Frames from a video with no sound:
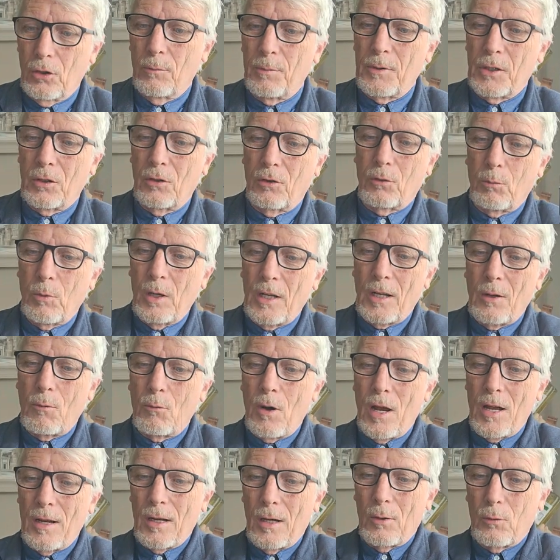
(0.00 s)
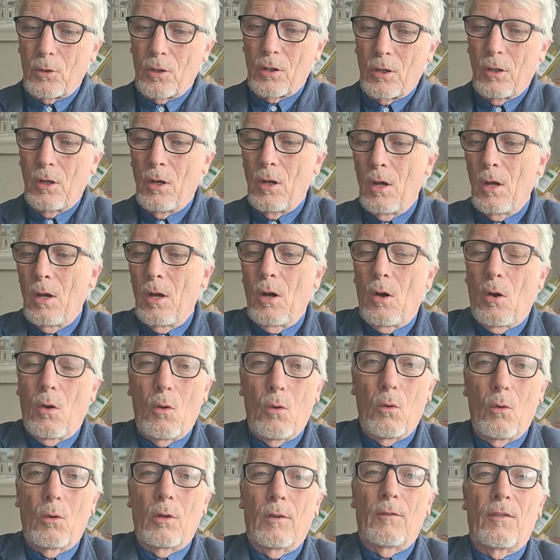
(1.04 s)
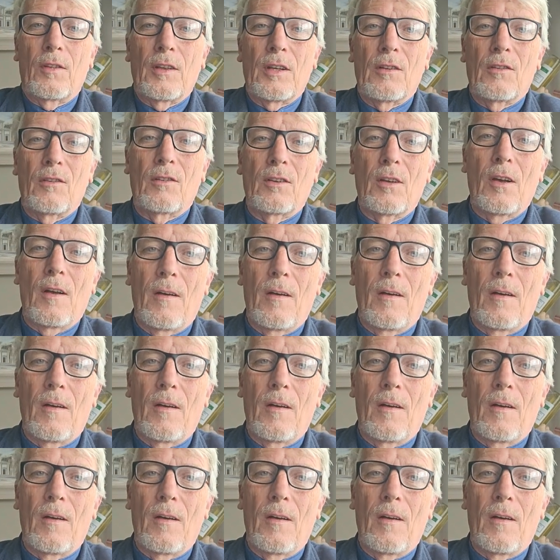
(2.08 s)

because when I read out all of these